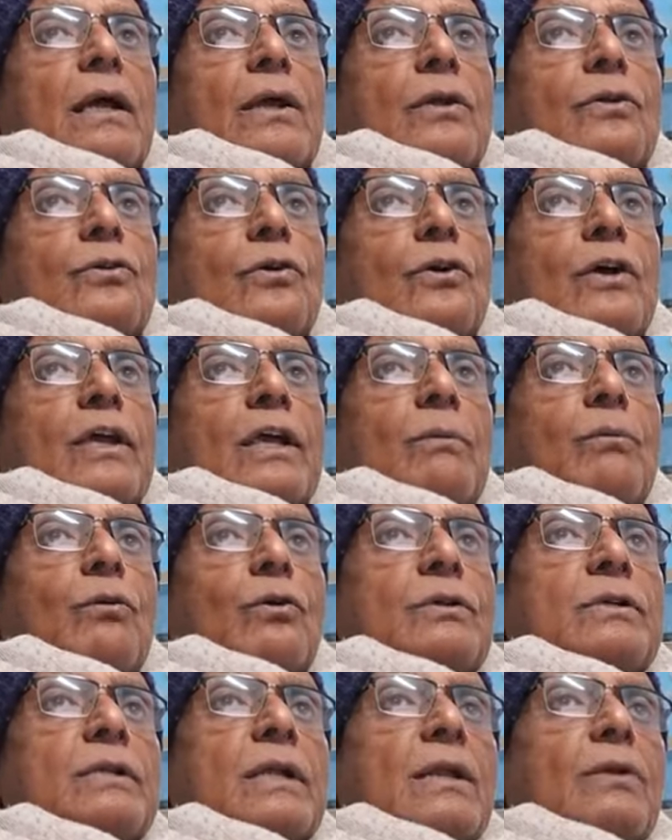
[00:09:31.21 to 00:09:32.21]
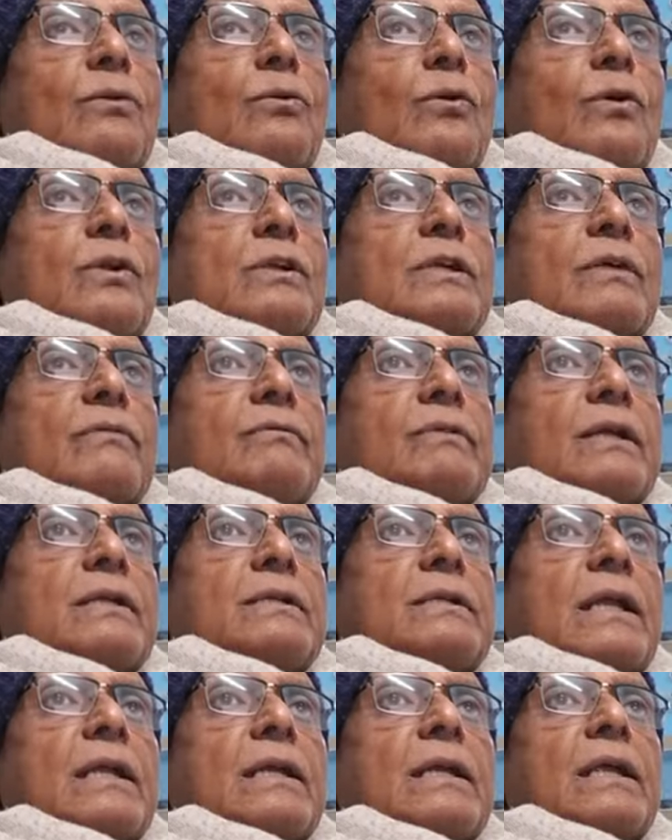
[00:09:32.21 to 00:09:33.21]
So emotional goals of the
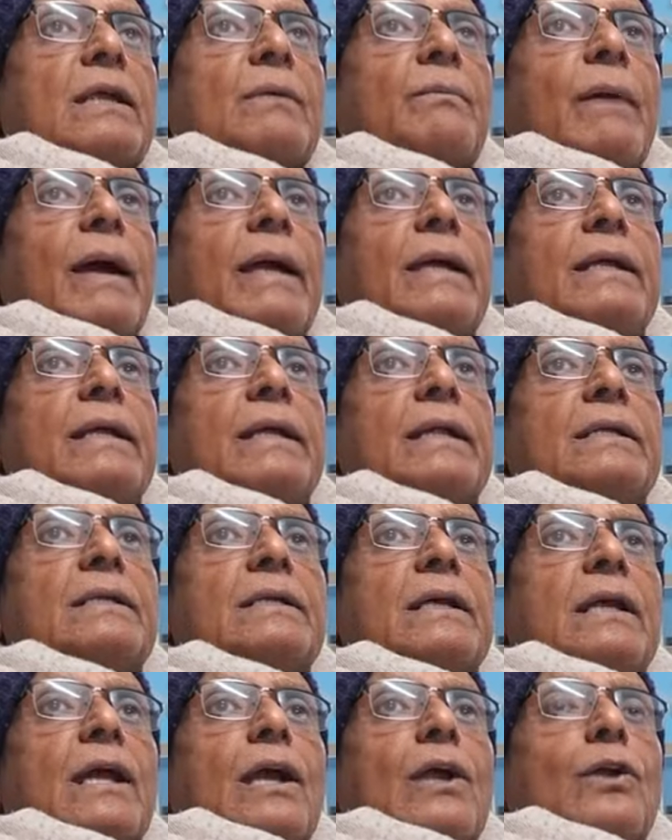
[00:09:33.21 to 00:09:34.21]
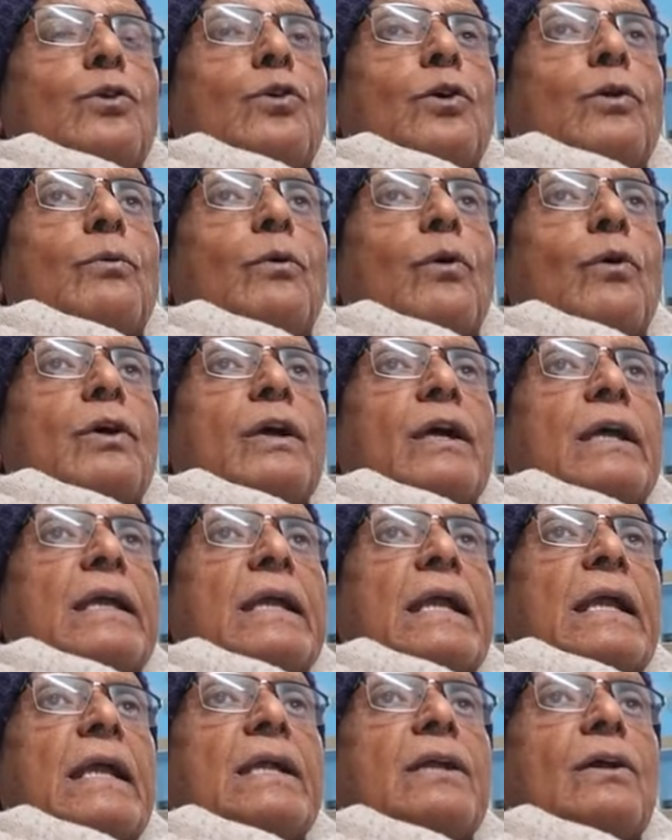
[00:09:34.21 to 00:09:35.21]
sulky mind is to evoke
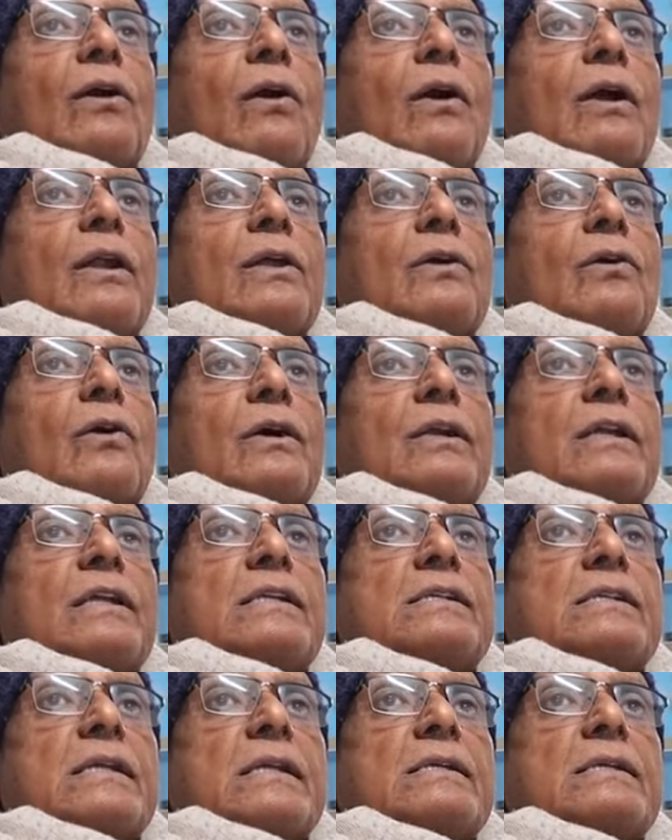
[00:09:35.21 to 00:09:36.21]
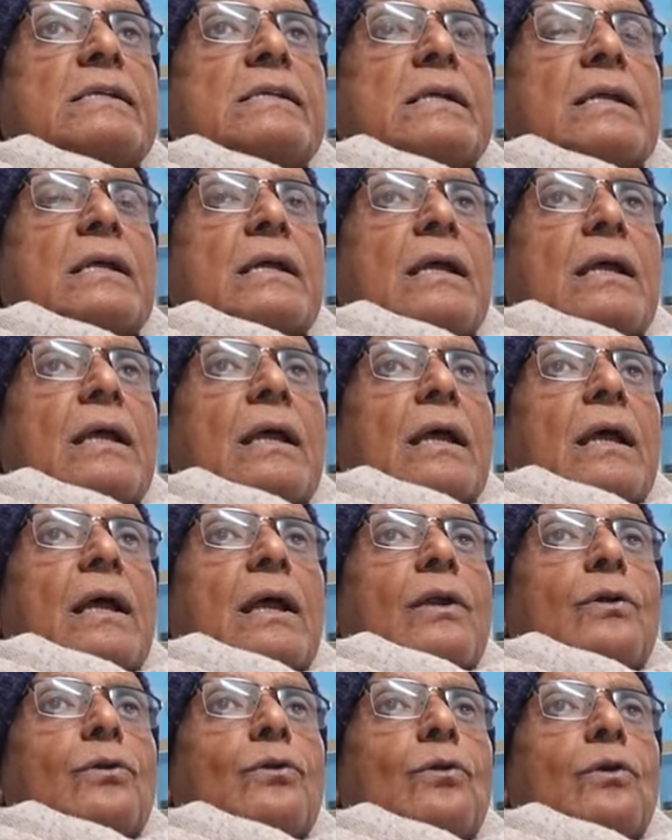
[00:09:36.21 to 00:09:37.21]
guilt or recognitions,
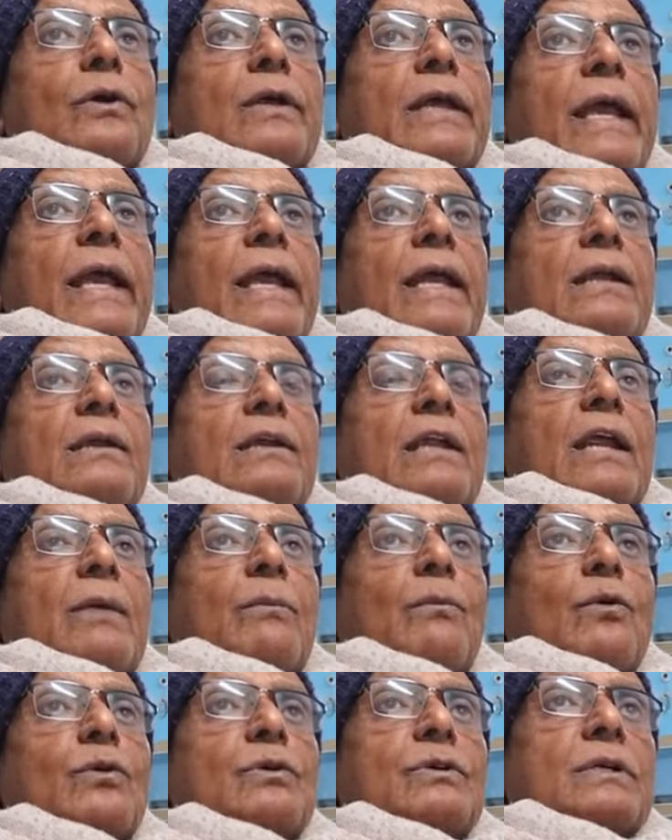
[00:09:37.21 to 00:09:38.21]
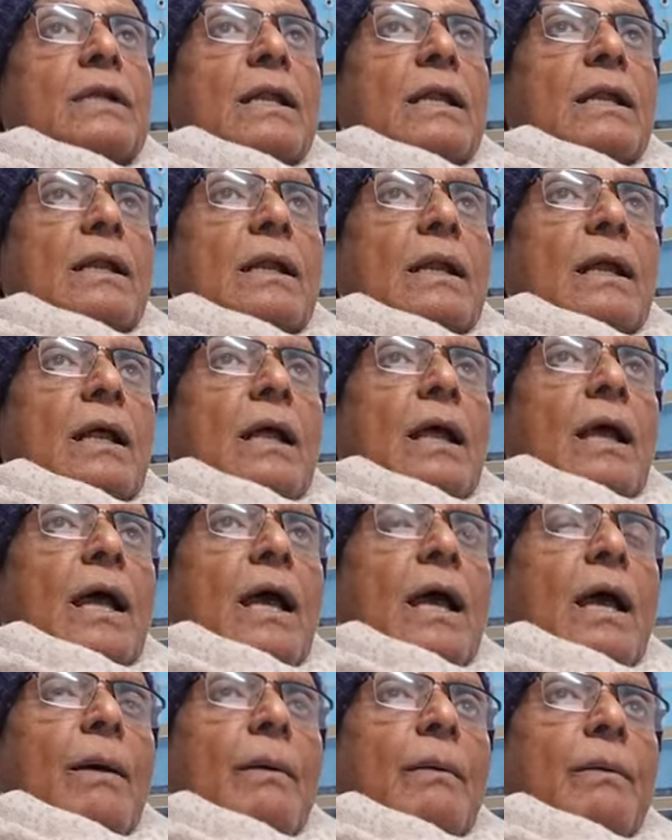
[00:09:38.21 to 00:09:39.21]
to gain emotional
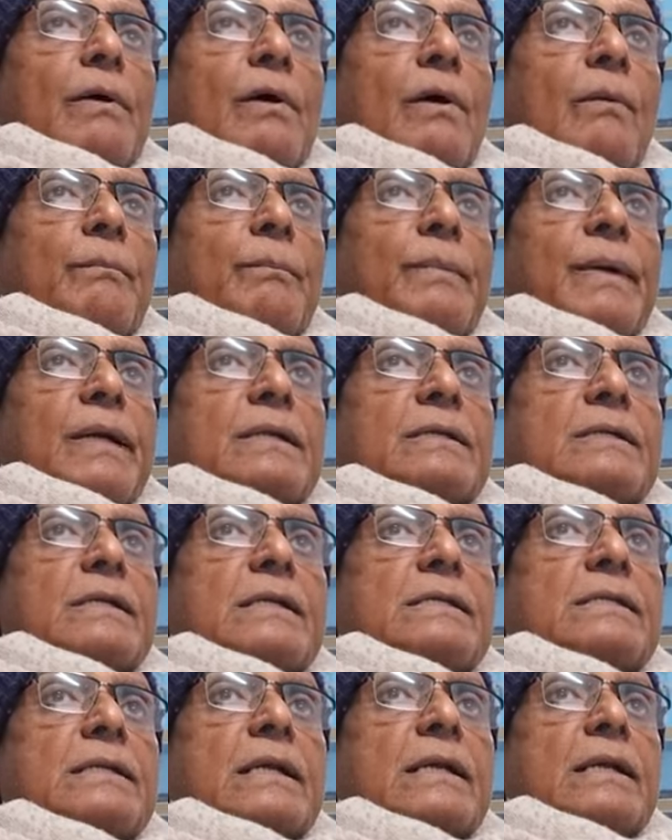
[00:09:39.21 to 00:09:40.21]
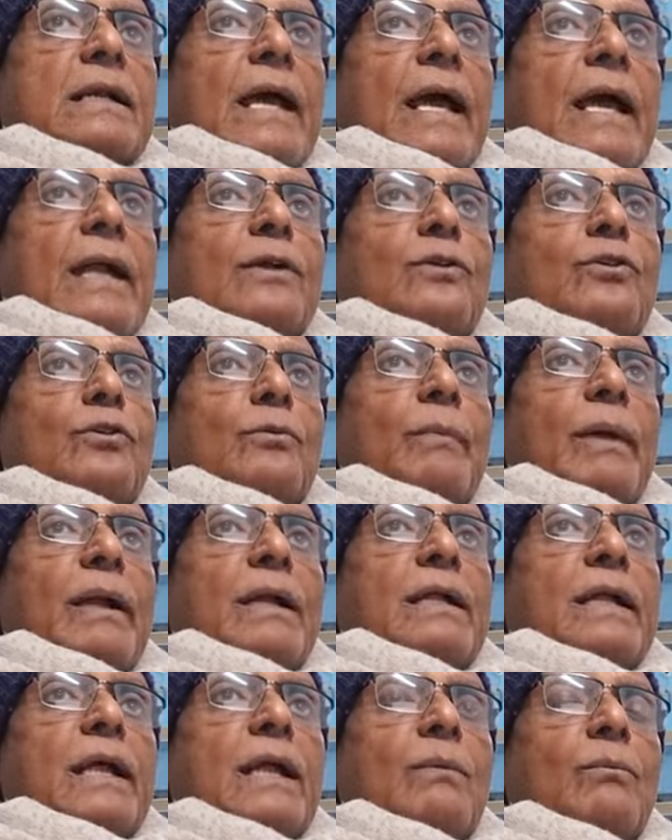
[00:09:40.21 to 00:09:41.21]
compensation, and to
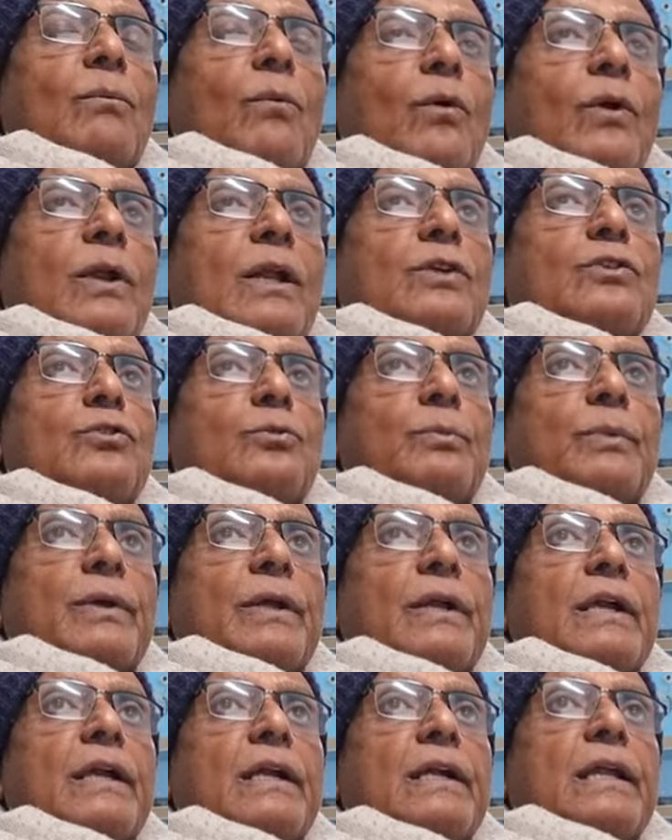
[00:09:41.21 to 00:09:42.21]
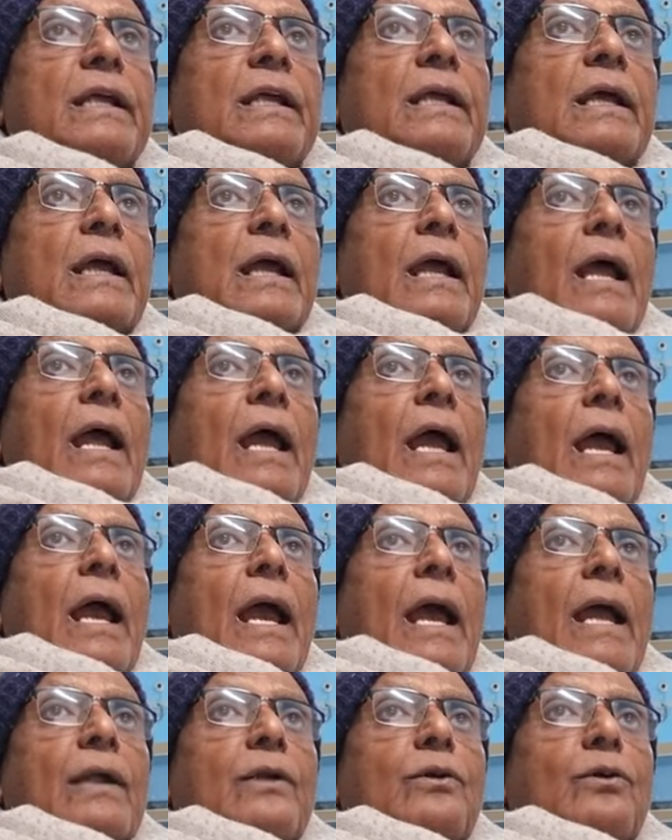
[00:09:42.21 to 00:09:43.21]
maintain moral superiority,
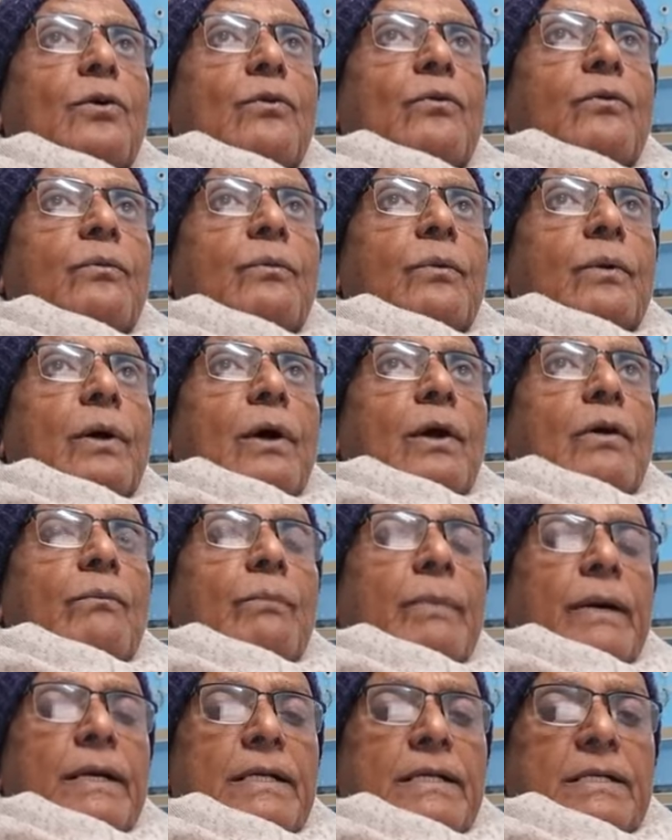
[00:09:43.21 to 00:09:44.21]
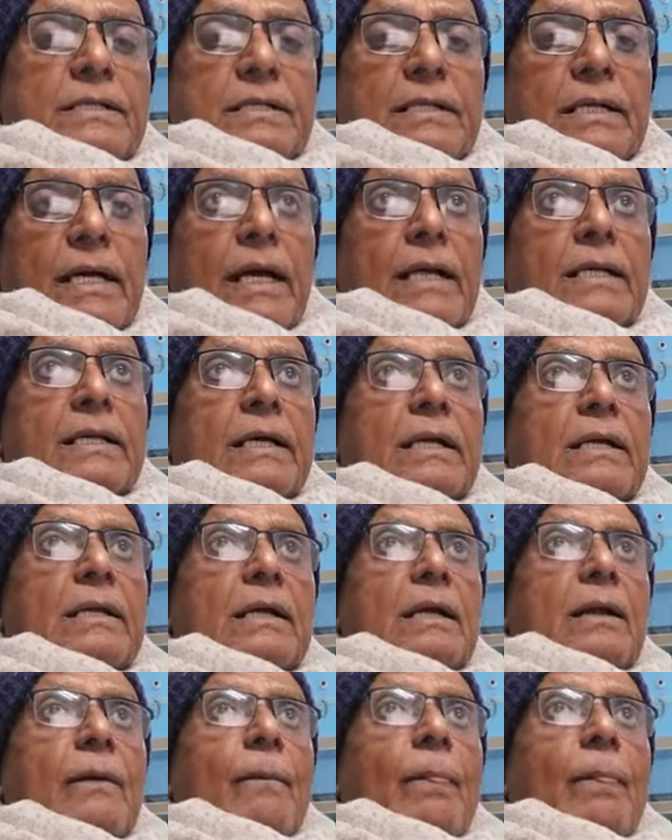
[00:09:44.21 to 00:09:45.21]
and to punish the other